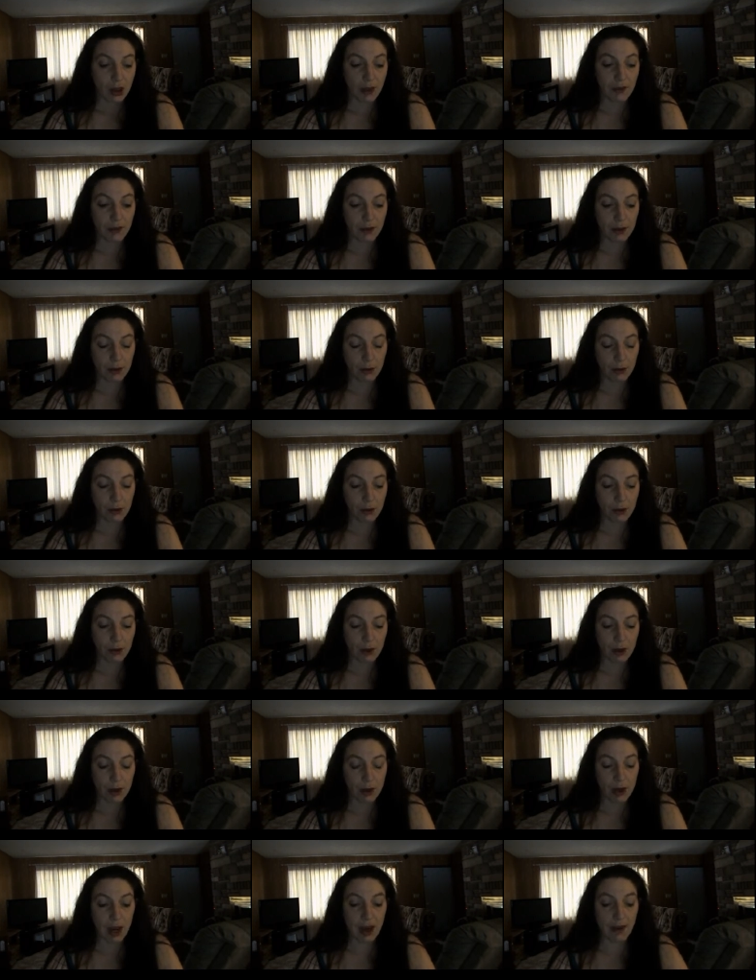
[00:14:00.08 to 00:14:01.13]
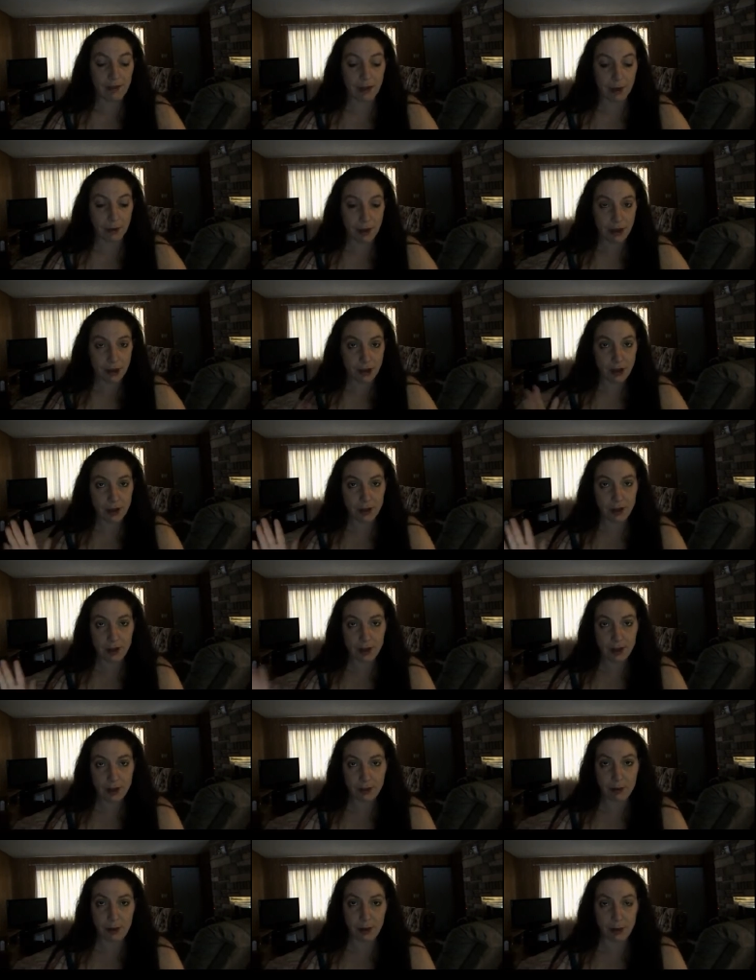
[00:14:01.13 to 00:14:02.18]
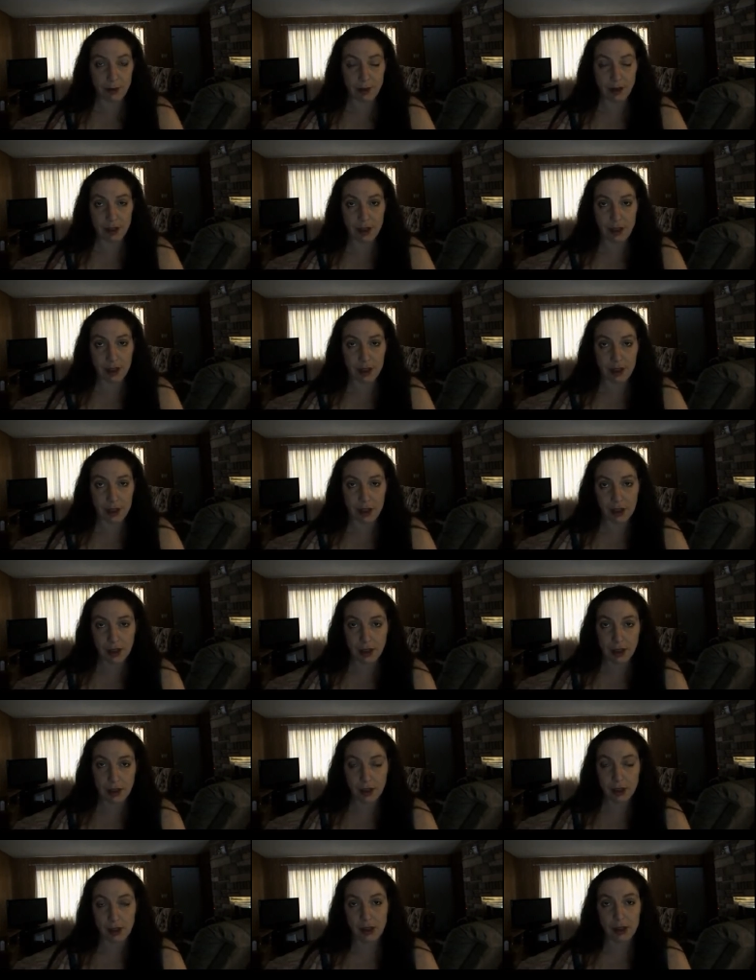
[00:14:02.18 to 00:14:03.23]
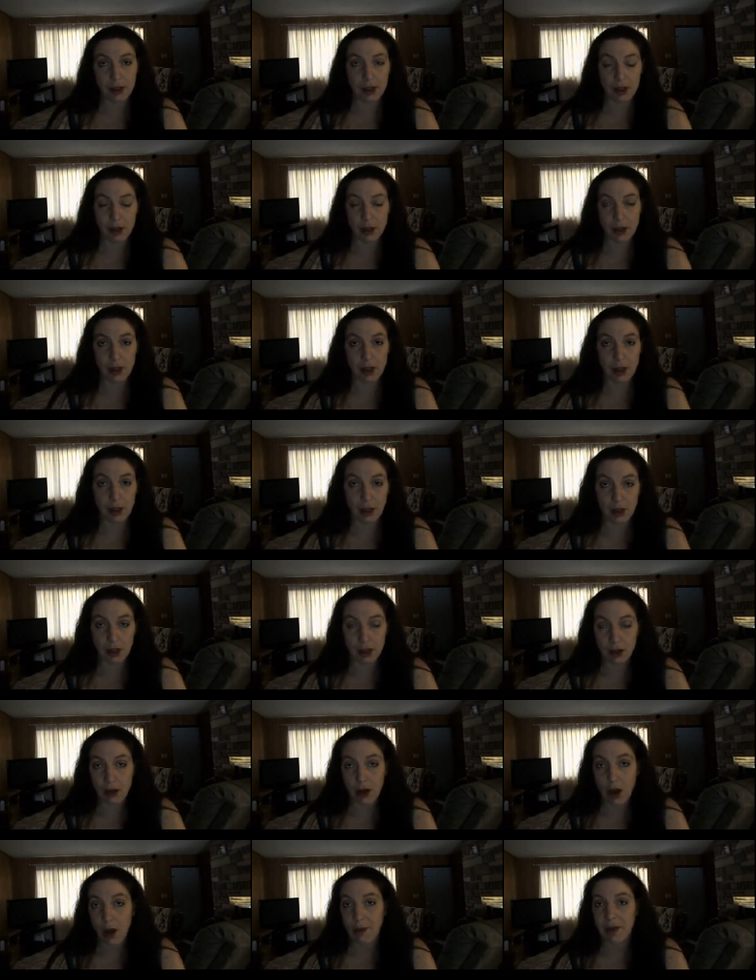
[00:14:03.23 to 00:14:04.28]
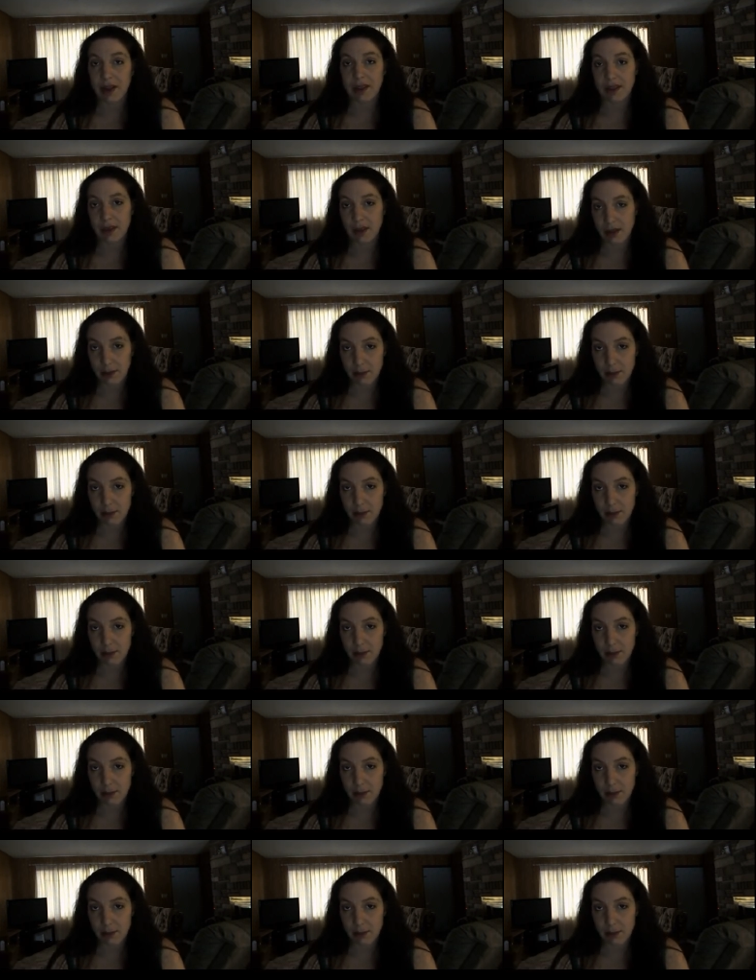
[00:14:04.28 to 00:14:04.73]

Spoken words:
if you have any questions, put them in the comments